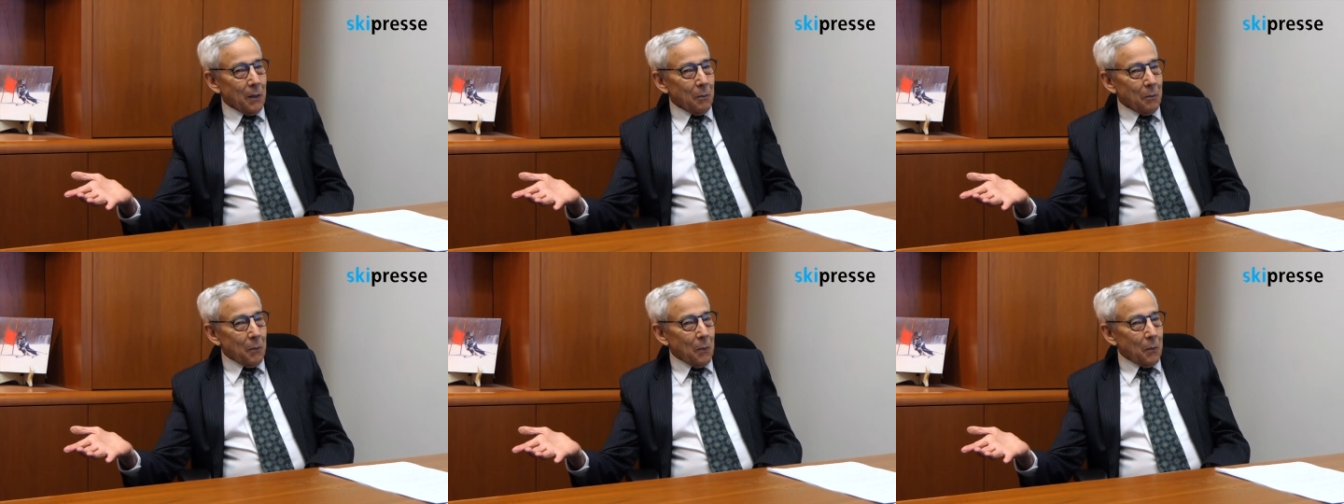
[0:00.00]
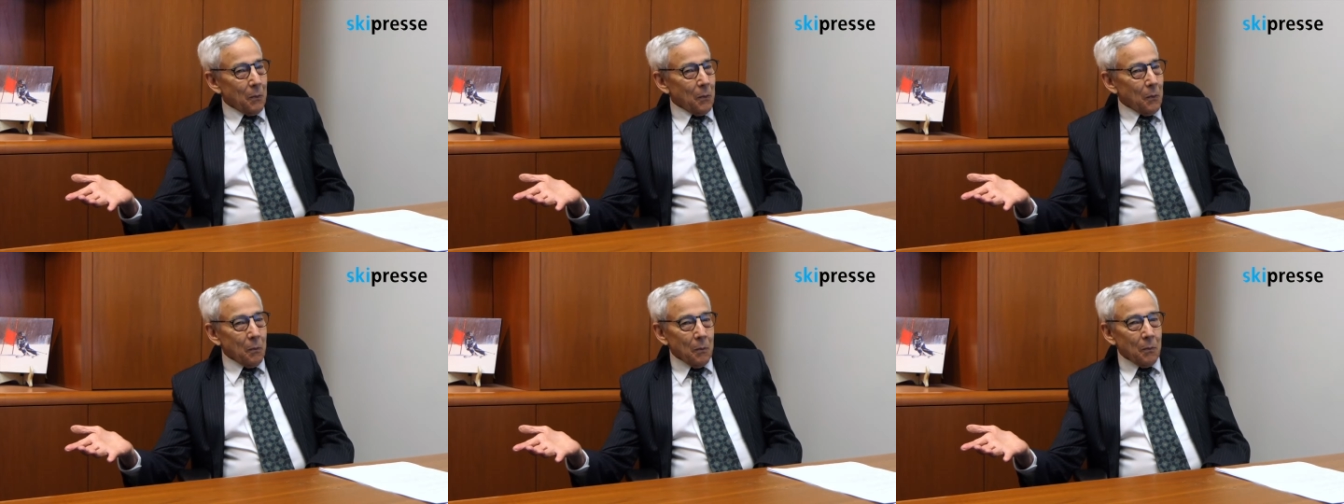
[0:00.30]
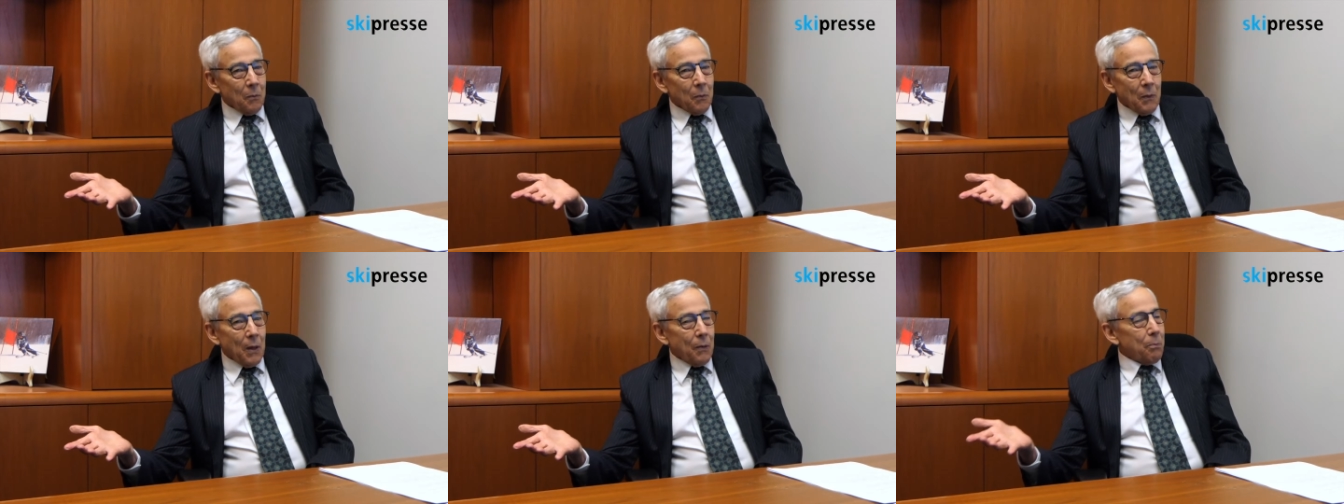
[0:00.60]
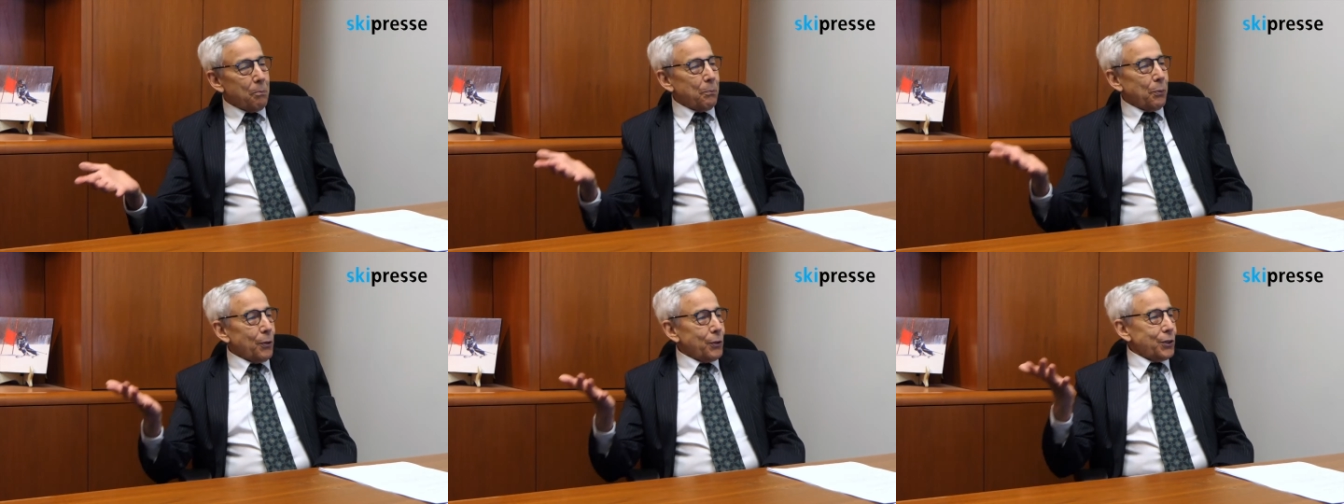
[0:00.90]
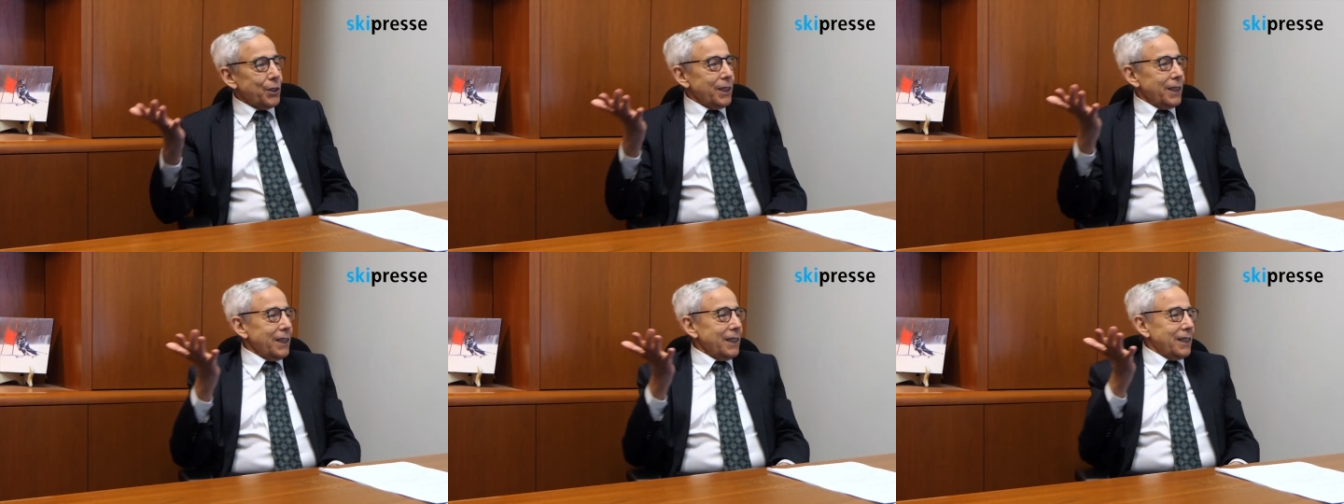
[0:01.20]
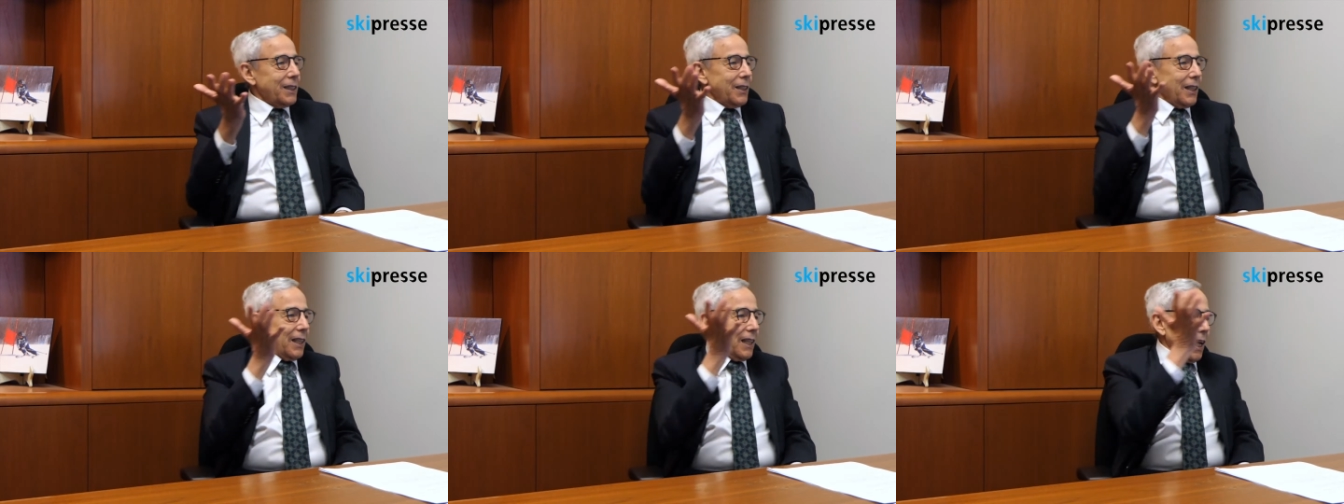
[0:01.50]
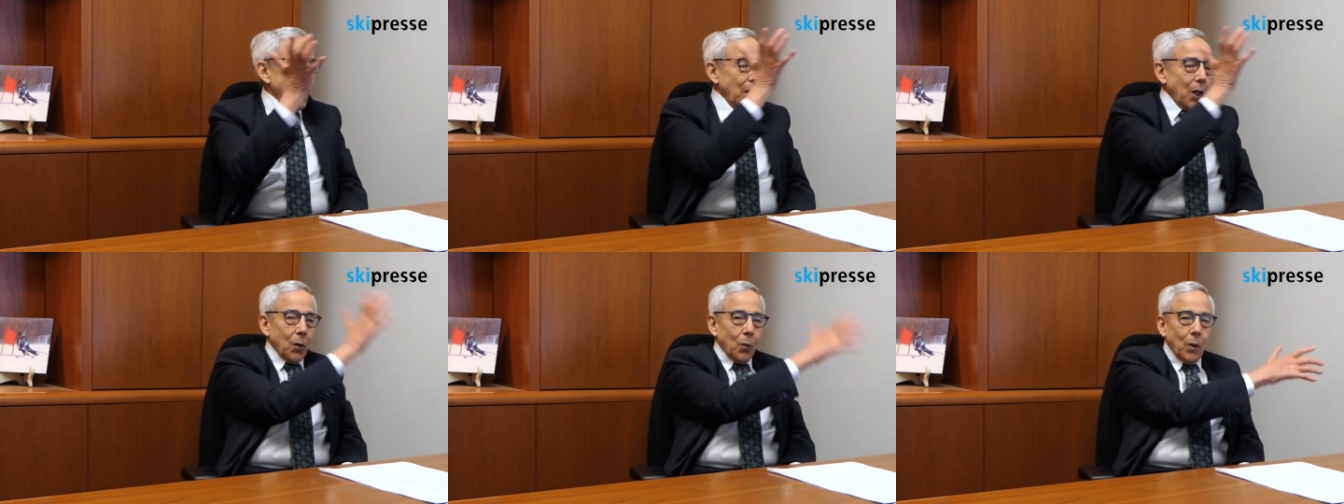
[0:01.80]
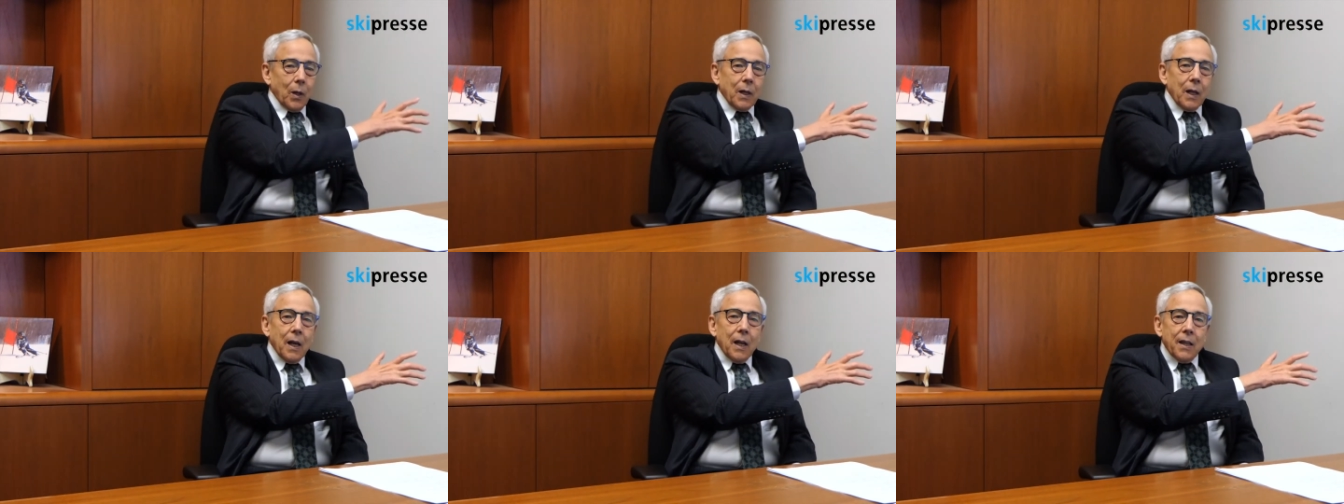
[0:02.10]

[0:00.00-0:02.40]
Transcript: they and push it into the other one.